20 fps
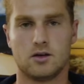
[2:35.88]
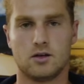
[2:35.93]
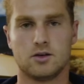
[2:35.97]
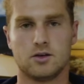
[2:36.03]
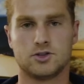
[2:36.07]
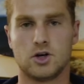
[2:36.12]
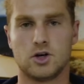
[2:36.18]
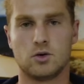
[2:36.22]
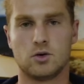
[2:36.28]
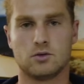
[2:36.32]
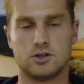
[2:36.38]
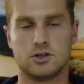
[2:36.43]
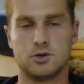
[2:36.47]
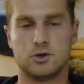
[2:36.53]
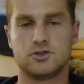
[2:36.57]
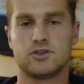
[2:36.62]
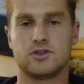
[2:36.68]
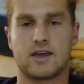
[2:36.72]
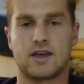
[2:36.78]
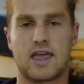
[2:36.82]
So
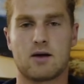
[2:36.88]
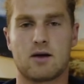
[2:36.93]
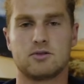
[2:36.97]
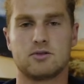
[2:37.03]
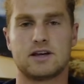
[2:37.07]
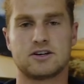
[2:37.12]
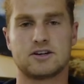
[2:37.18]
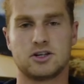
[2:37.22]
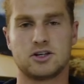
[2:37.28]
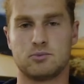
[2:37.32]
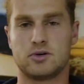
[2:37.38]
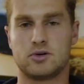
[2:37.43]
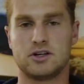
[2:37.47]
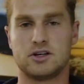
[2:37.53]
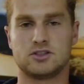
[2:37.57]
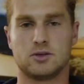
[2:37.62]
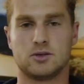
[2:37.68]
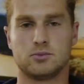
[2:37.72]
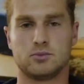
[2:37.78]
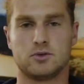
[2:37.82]
using the camera is actually pretty
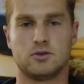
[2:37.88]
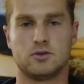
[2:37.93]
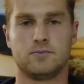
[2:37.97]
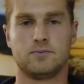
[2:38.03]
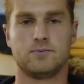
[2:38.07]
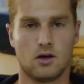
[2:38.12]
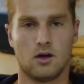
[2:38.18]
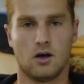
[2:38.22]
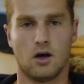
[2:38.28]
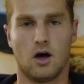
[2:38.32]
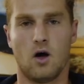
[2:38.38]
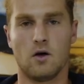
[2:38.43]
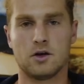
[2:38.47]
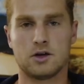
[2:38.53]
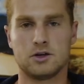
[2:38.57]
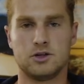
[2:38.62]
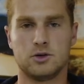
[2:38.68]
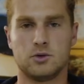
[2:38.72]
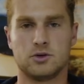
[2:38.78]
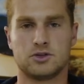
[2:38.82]
simple. All
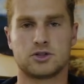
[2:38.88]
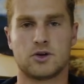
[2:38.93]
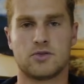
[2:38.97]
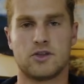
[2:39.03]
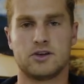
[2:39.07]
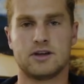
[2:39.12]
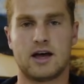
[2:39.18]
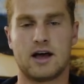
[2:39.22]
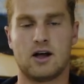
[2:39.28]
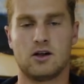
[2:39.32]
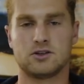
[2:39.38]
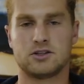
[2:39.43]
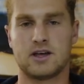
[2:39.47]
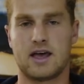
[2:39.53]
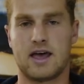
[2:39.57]
you do is turn the dial to